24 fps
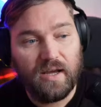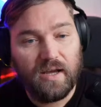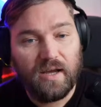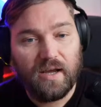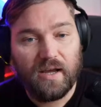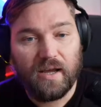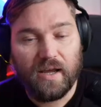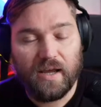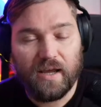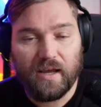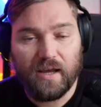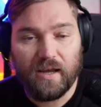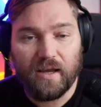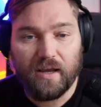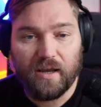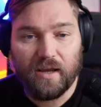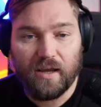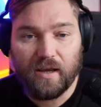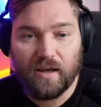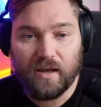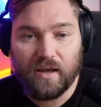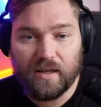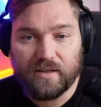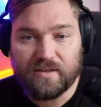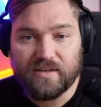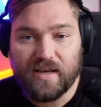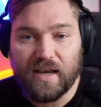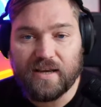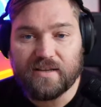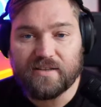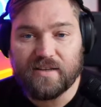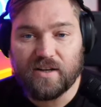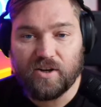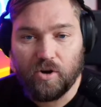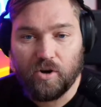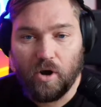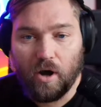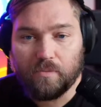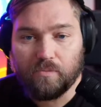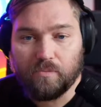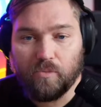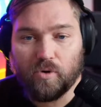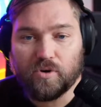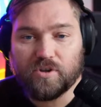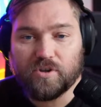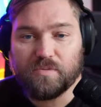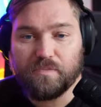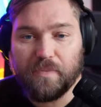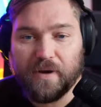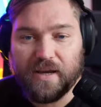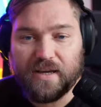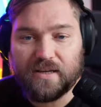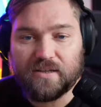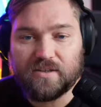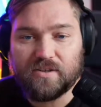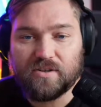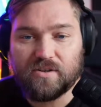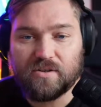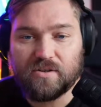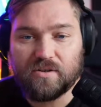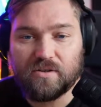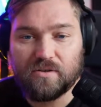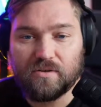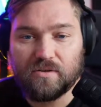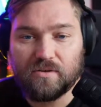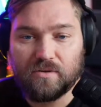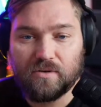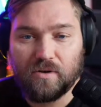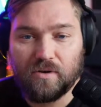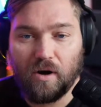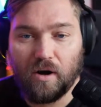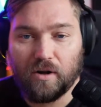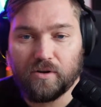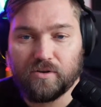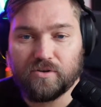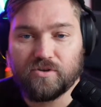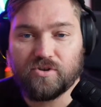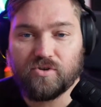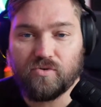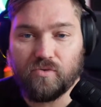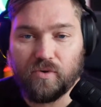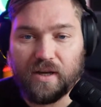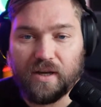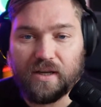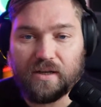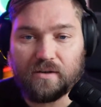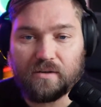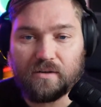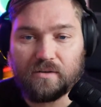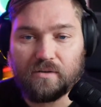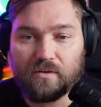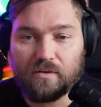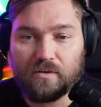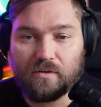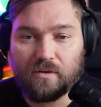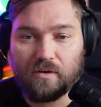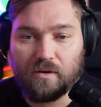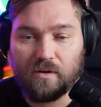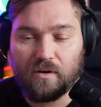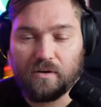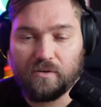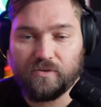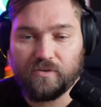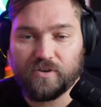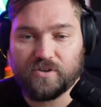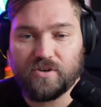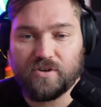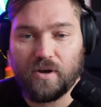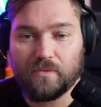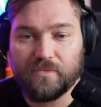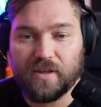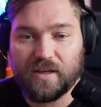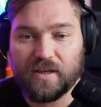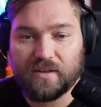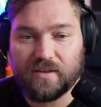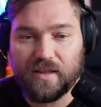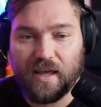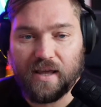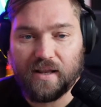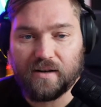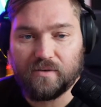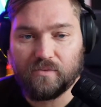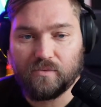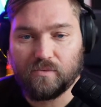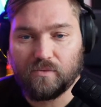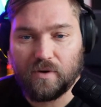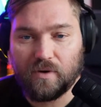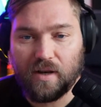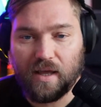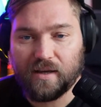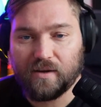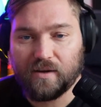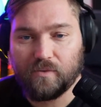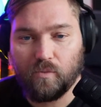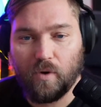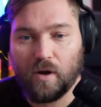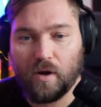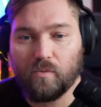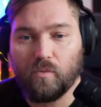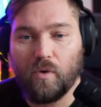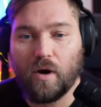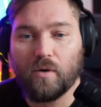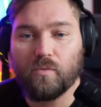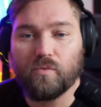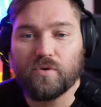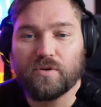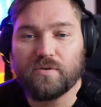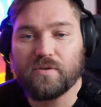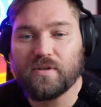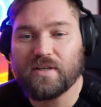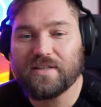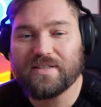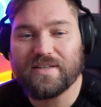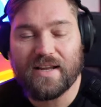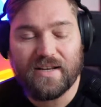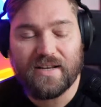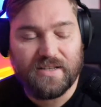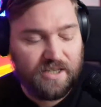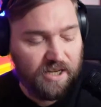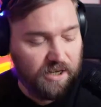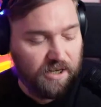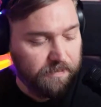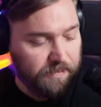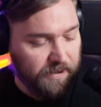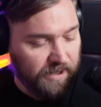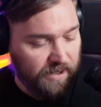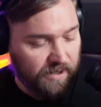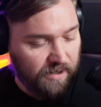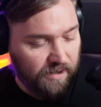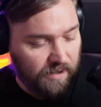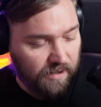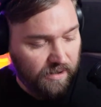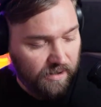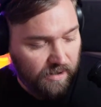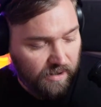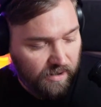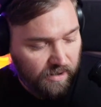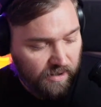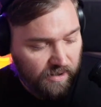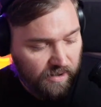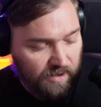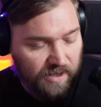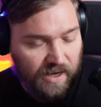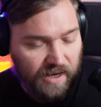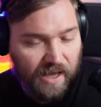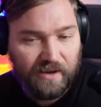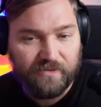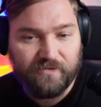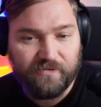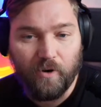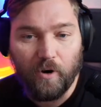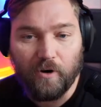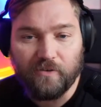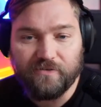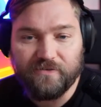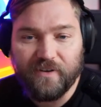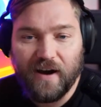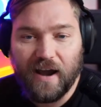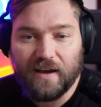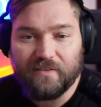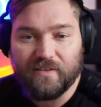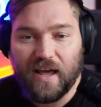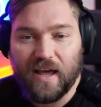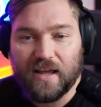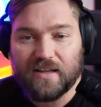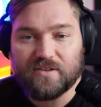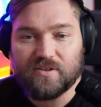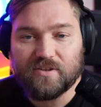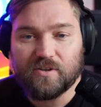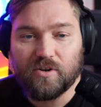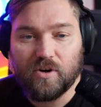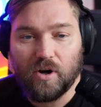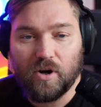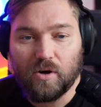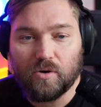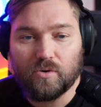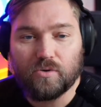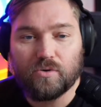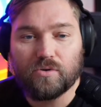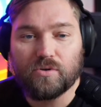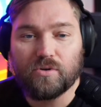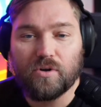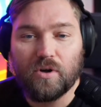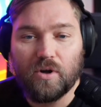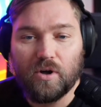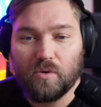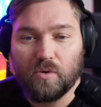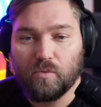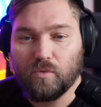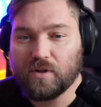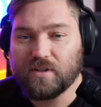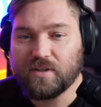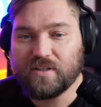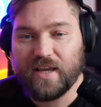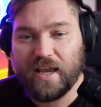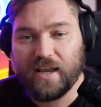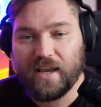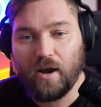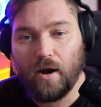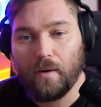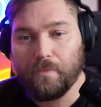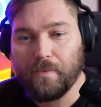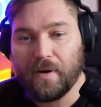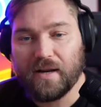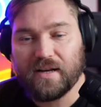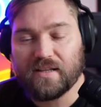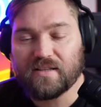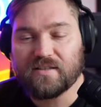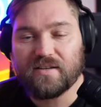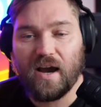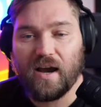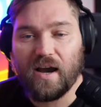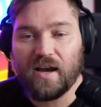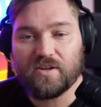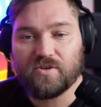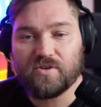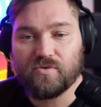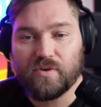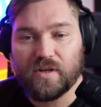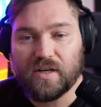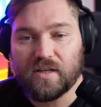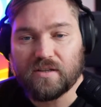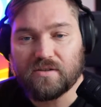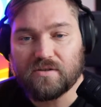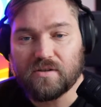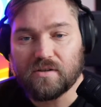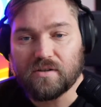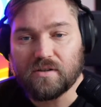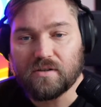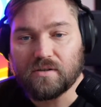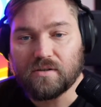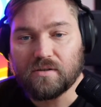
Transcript: It takes a lot more space on screen for something that, like, what would essentially be like 4 or 5 lines of code will take up an entire screen in total.